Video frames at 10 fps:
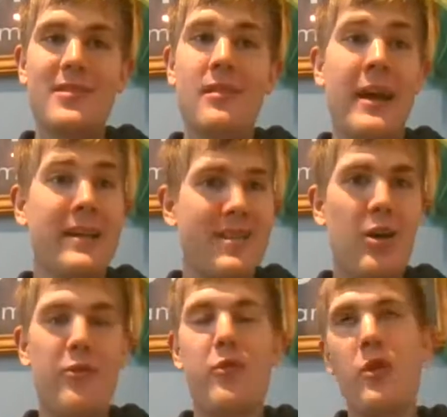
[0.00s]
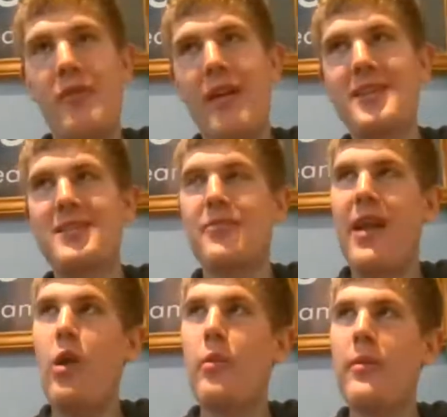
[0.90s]
like yourself for advice and
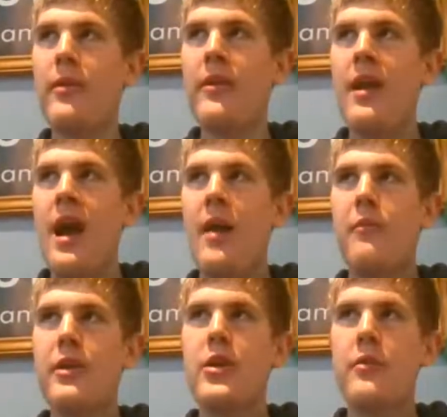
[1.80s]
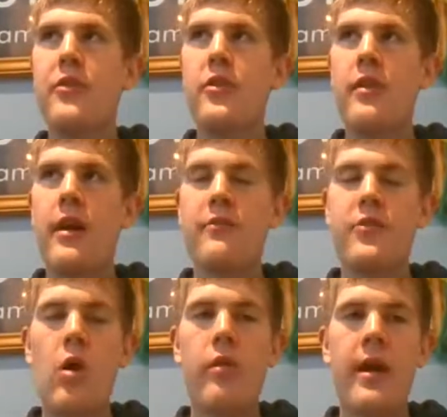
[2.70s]
for help, and I'm pretty confident that I've
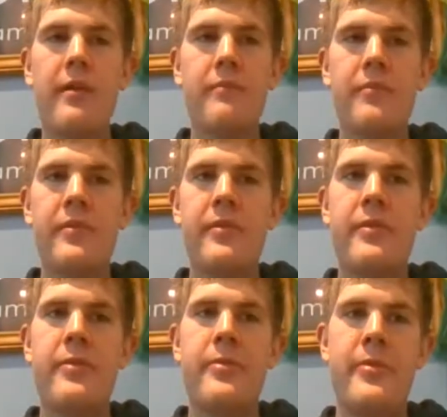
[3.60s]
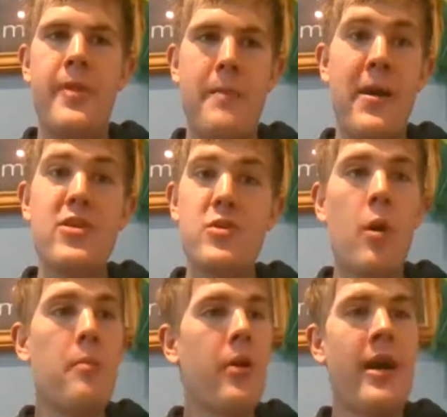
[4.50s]
got that
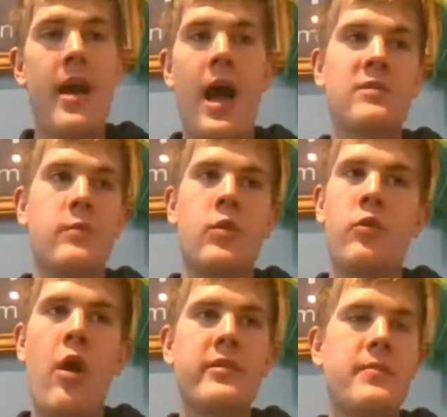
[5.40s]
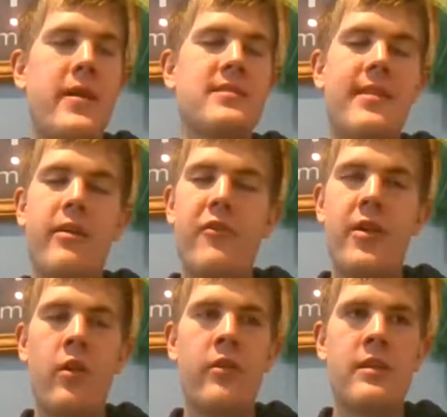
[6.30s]
benchmark. But as we all know, it depends how you
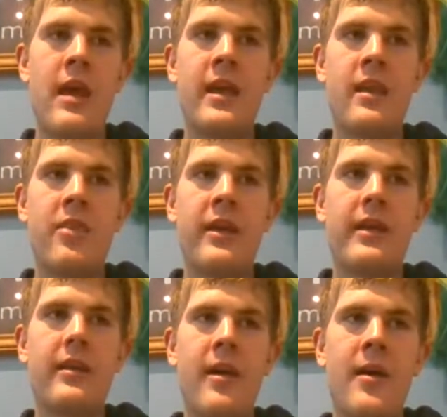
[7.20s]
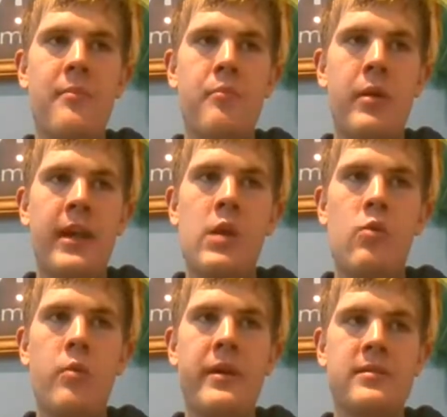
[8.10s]
feel on the day, and I think my key
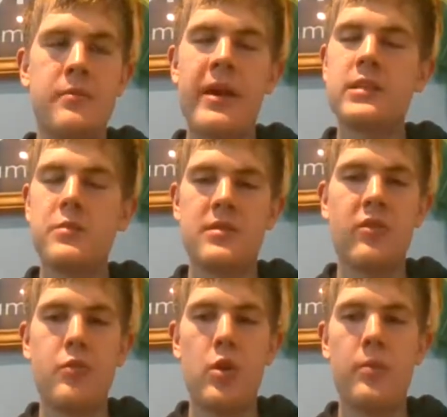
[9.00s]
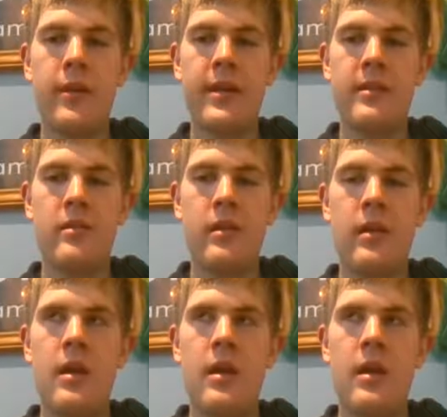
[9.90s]
will be to pace myself properly and to